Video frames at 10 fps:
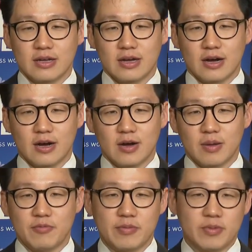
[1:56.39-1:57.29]
Uh,
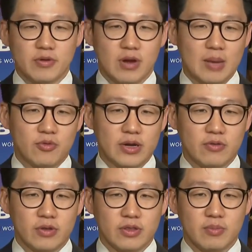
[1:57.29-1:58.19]
and we've been
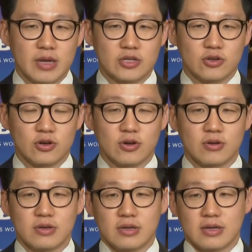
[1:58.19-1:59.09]
collaborating with the major
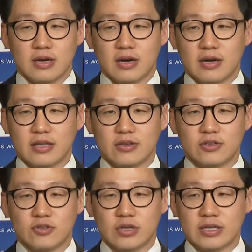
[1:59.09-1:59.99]
uh,
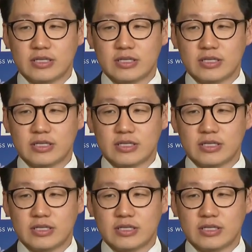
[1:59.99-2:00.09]
industry